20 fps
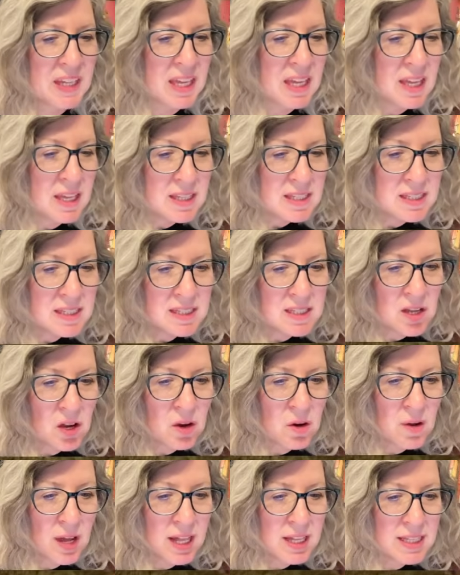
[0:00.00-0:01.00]
so
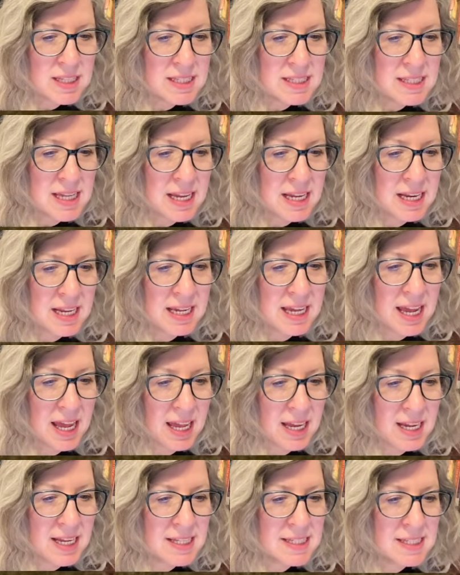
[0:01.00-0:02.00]
Helen's saying, I
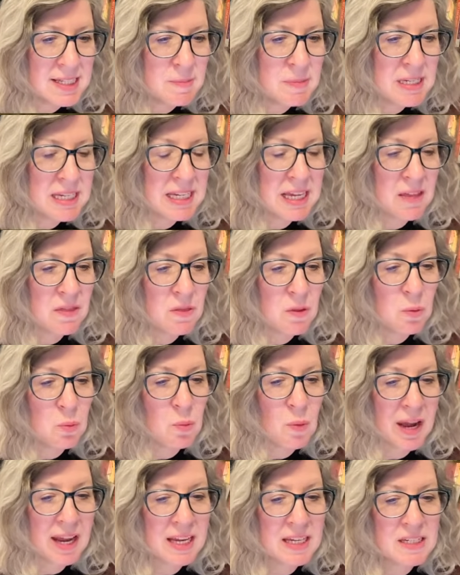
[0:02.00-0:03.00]
cannot seem to get the
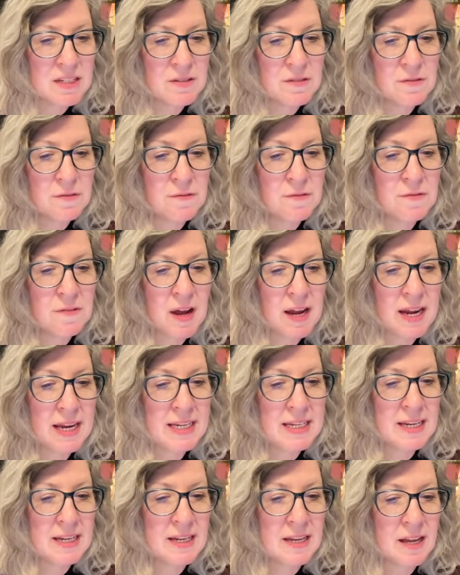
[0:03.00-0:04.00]
white fine
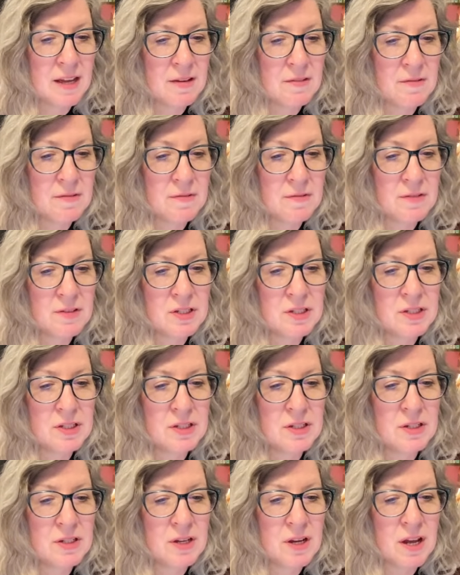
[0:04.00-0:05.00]
enough to
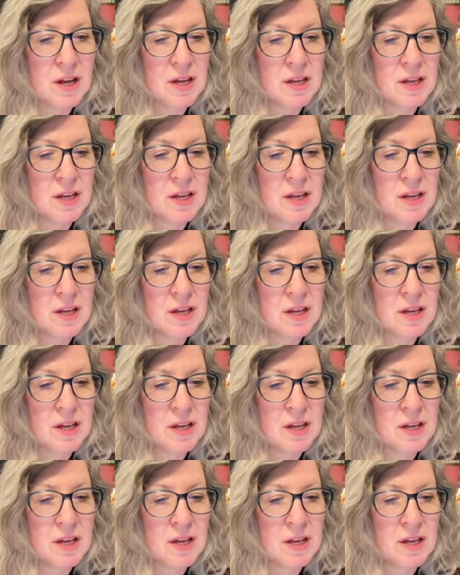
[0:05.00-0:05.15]
not